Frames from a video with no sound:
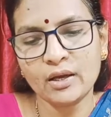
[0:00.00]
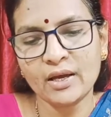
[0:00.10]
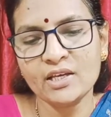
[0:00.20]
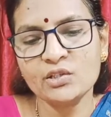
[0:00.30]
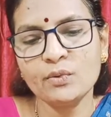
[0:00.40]

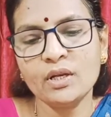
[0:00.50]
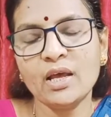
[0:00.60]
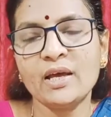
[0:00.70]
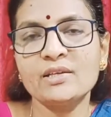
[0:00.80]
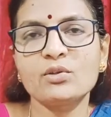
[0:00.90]
of
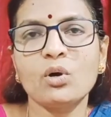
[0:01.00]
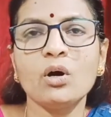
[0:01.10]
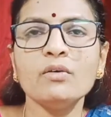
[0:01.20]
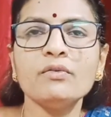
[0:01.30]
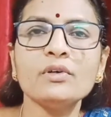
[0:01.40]
India
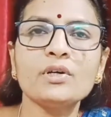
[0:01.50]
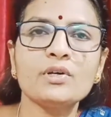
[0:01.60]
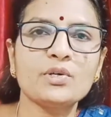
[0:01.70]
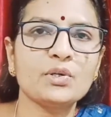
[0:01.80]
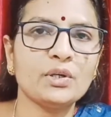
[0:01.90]
as well
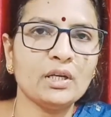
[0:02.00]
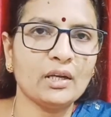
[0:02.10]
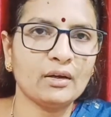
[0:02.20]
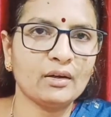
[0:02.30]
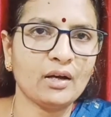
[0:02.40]
as
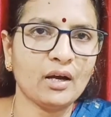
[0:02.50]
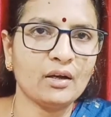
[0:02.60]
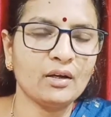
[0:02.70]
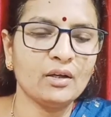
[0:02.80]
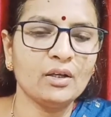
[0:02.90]
of
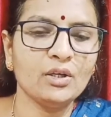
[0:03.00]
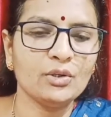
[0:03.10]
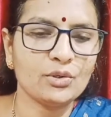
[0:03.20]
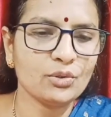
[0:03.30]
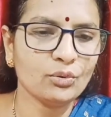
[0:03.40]
Sri
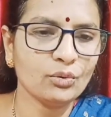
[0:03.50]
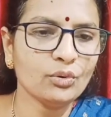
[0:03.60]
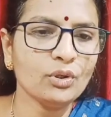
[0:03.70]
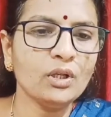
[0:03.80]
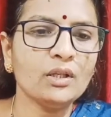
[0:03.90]

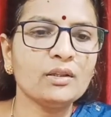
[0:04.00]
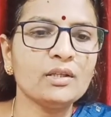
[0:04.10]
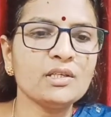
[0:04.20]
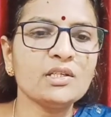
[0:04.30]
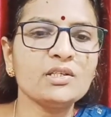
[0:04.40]
Lanka.
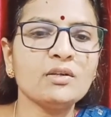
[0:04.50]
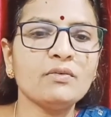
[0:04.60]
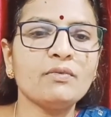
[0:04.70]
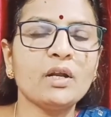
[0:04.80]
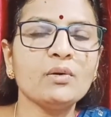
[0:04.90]

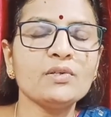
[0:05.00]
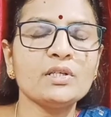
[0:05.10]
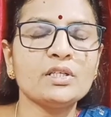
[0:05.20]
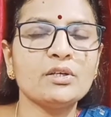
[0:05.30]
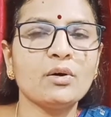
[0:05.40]
So,
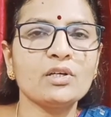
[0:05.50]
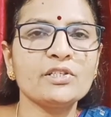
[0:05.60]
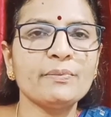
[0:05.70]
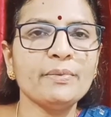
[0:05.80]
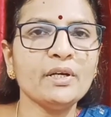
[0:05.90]
This is the
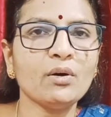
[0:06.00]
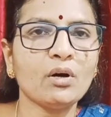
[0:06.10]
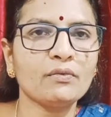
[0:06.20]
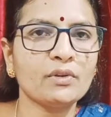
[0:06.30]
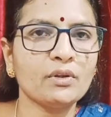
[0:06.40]

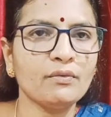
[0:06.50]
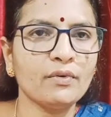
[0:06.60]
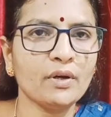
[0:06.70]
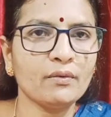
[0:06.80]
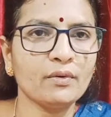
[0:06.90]
velocity or
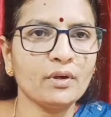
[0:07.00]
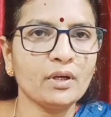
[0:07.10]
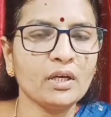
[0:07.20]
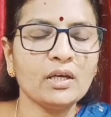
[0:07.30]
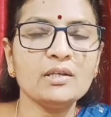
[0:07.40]
speed
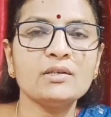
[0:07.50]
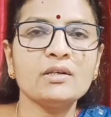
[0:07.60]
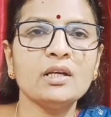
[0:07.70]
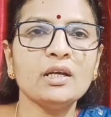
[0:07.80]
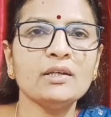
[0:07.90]
of the
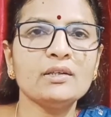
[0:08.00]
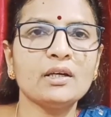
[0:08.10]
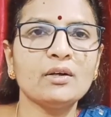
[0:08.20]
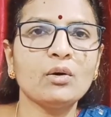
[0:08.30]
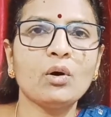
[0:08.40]
wave
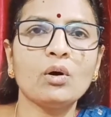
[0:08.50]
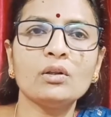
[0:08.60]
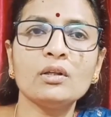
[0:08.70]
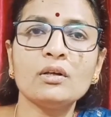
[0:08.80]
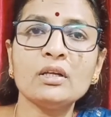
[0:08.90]
is
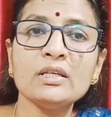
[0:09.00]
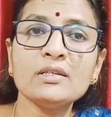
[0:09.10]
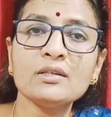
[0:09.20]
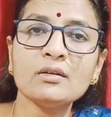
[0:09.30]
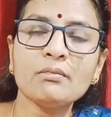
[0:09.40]

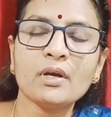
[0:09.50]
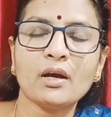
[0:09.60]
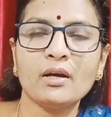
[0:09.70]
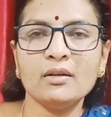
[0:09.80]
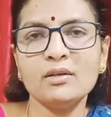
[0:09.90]
related
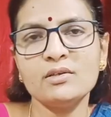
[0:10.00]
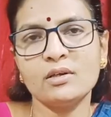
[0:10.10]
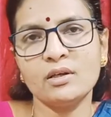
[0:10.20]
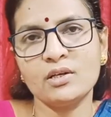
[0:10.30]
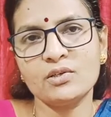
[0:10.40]
on the
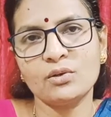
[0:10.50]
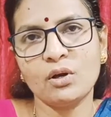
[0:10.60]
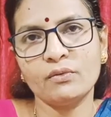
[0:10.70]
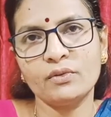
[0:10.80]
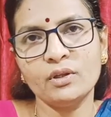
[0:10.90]
reason
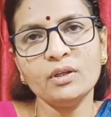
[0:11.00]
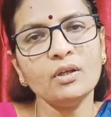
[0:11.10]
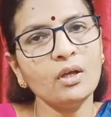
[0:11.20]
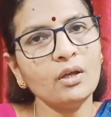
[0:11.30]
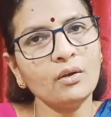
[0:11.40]
behind the
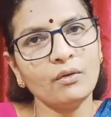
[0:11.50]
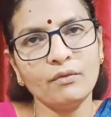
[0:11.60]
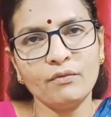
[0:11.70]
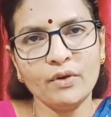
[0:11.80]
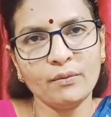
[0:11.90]
generation
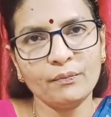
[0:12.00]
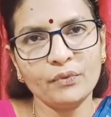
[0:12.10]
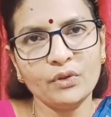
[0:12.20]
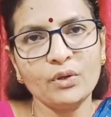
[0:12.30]
of the